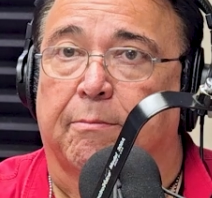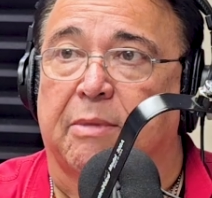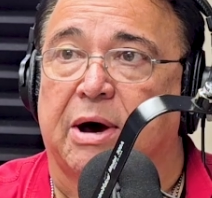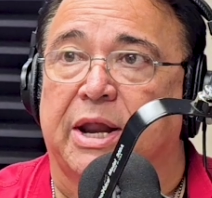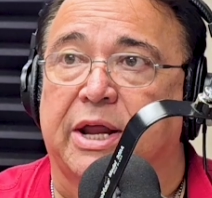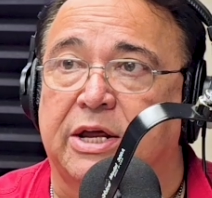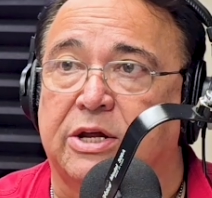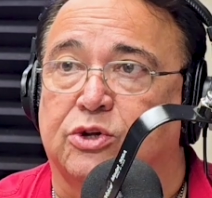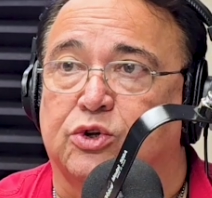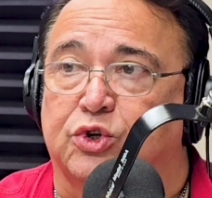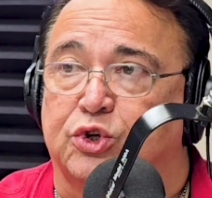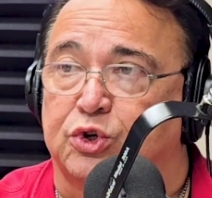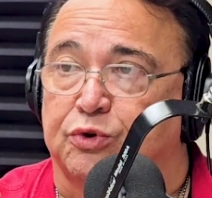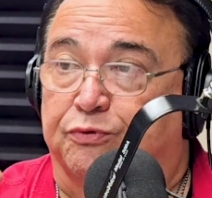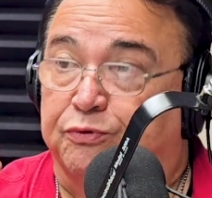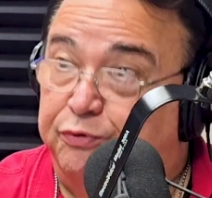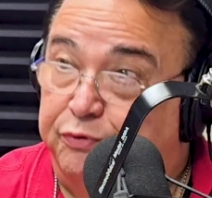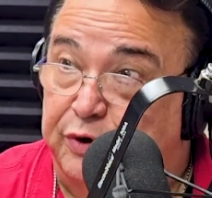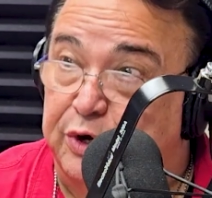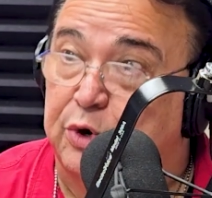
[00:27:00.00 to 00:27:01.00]
money to
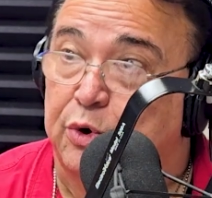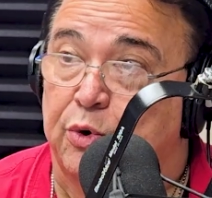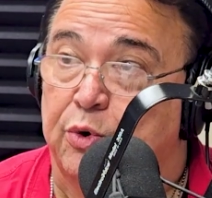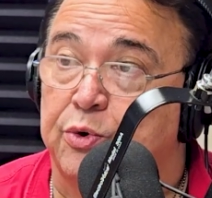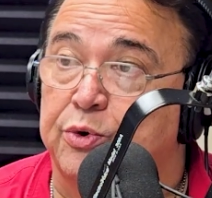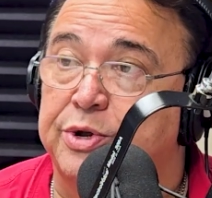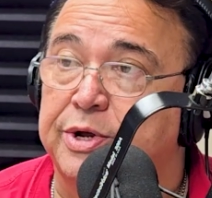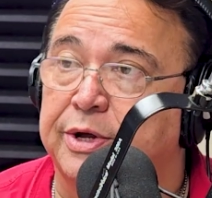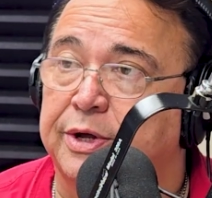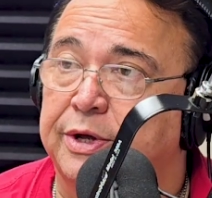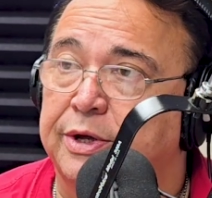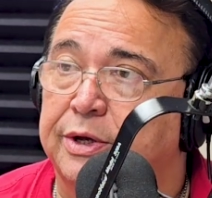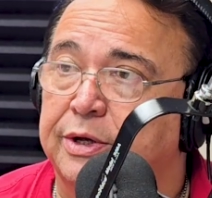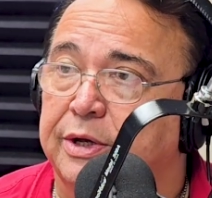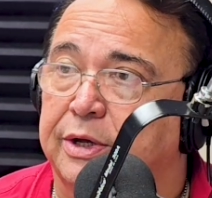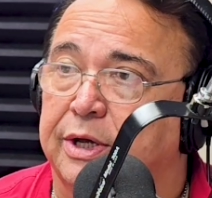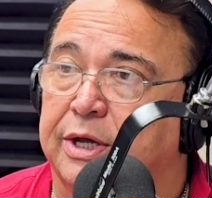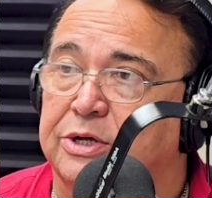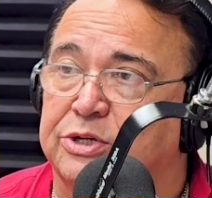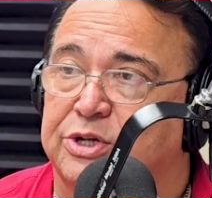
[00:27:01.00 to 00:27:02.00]
food,
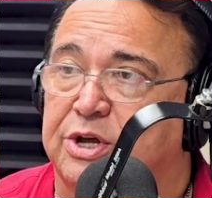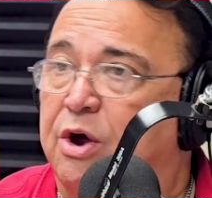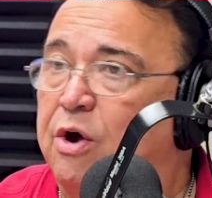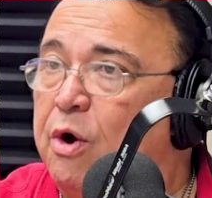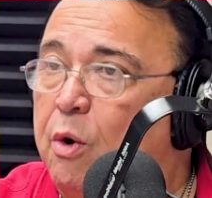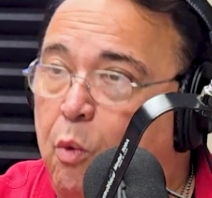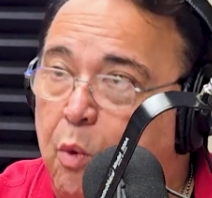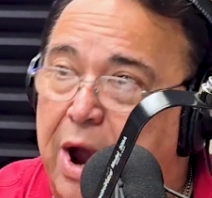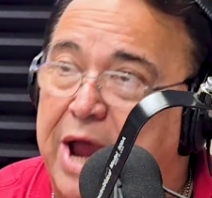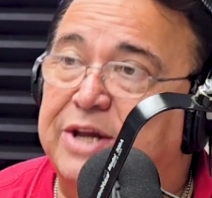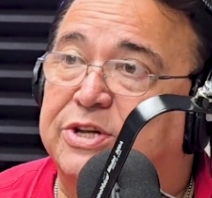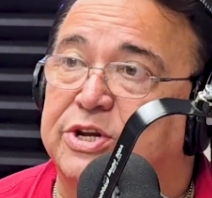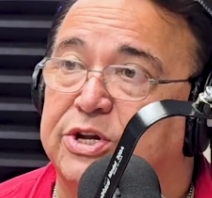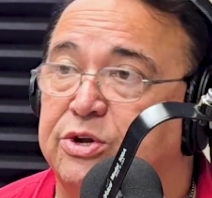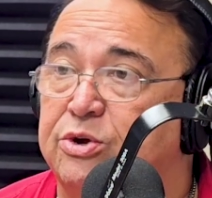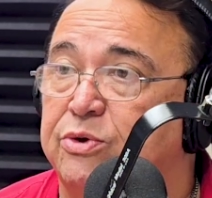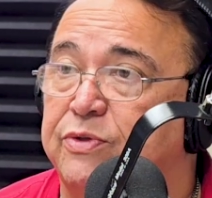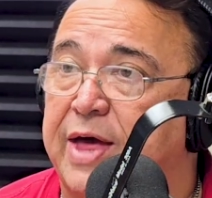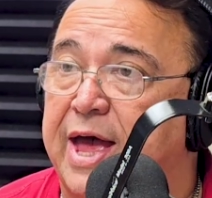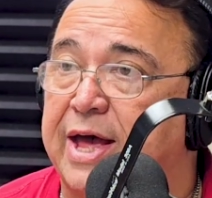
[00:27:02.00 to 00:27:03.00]
is there a way to
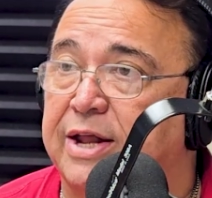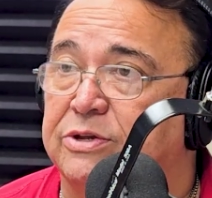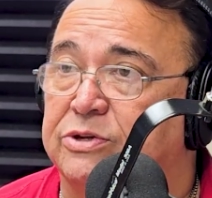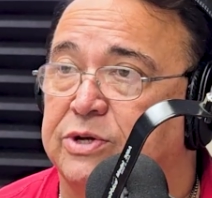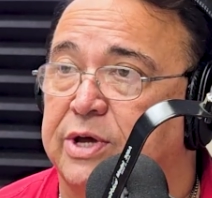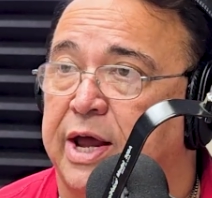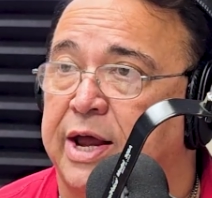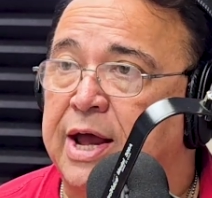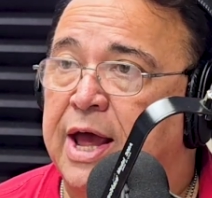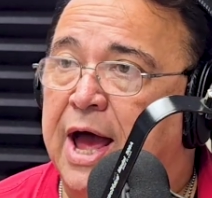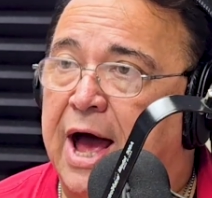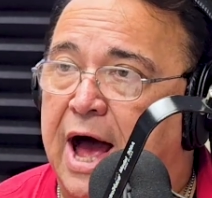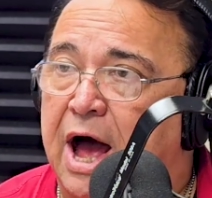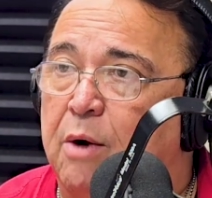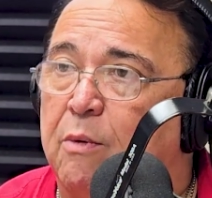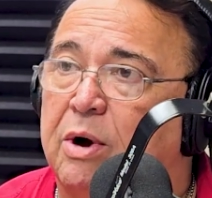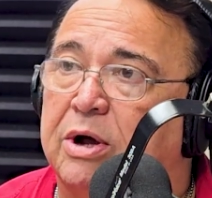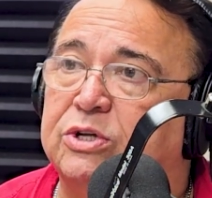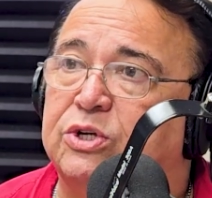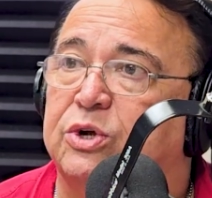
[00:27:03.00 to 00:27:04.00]
do that? Say,
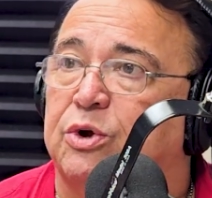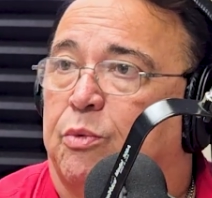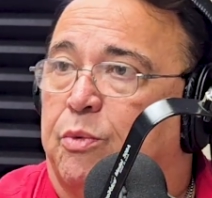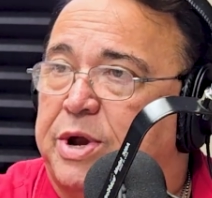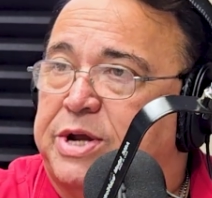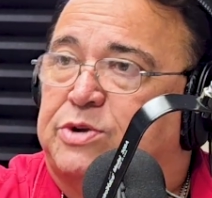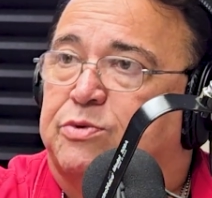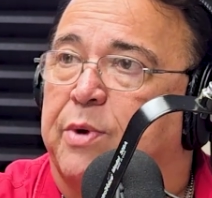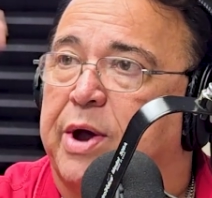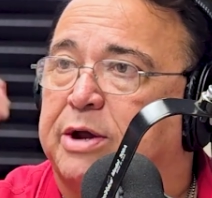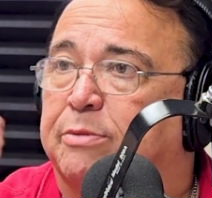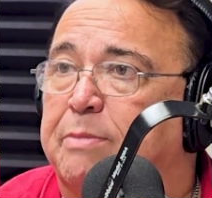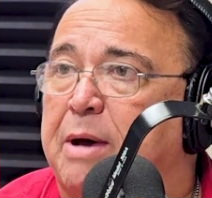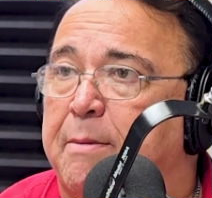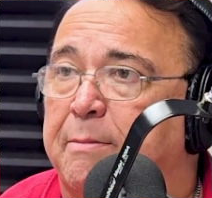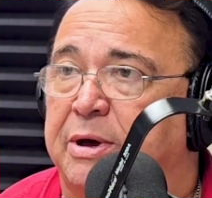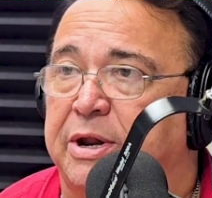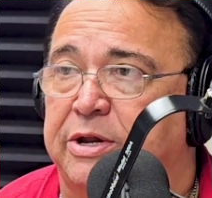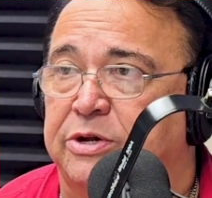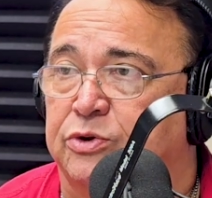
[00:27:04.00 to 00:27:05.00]
I want you to redirect my
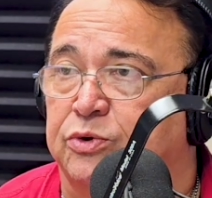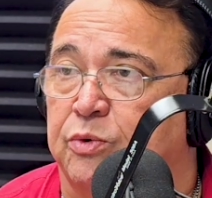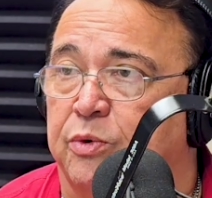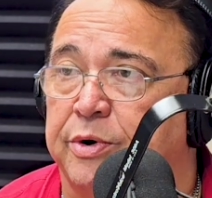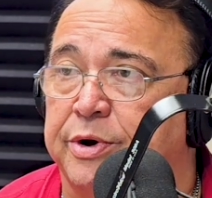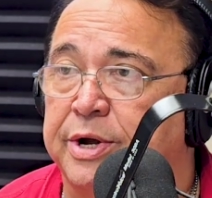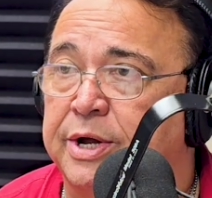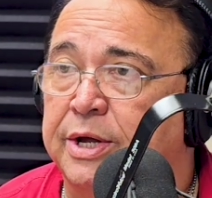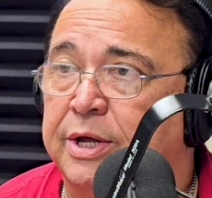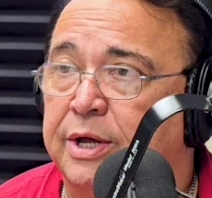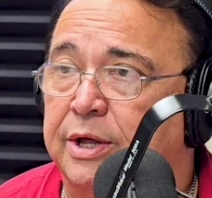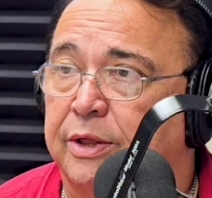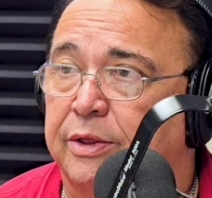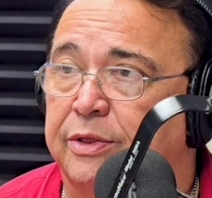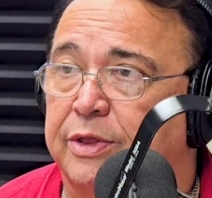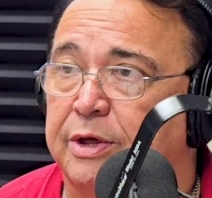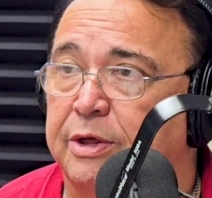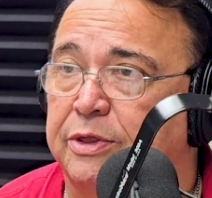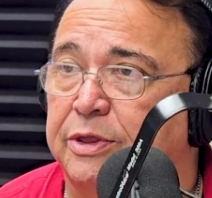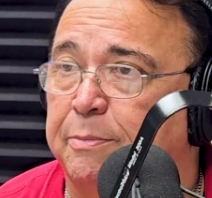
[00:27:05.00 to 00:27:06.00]
money toward
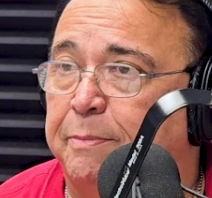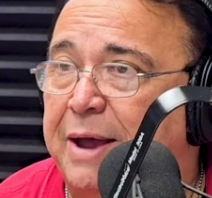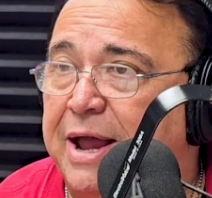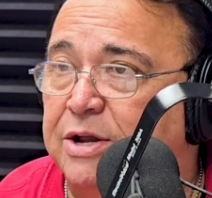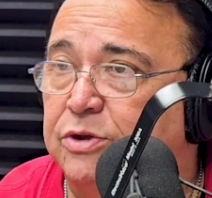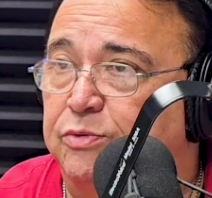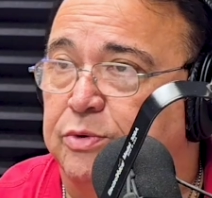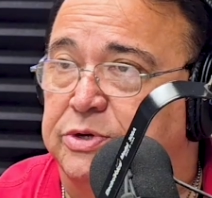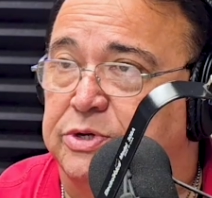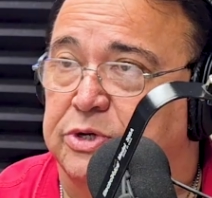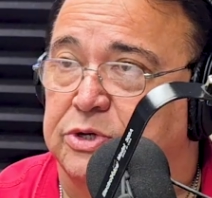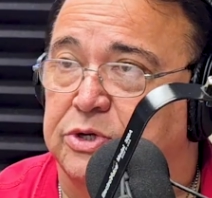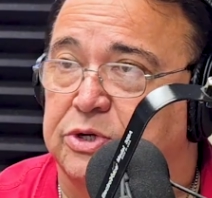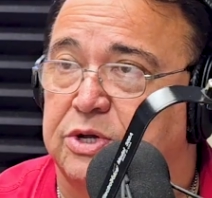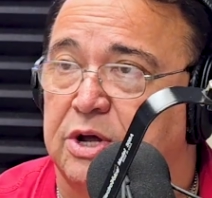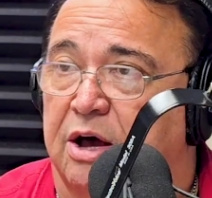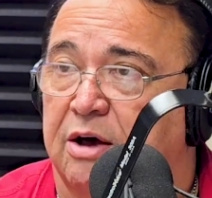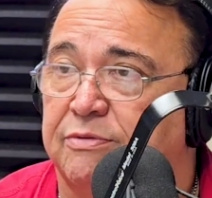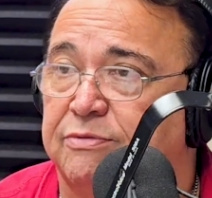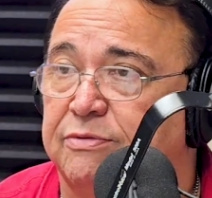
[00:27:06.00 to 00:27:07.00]
the pantries and stuff.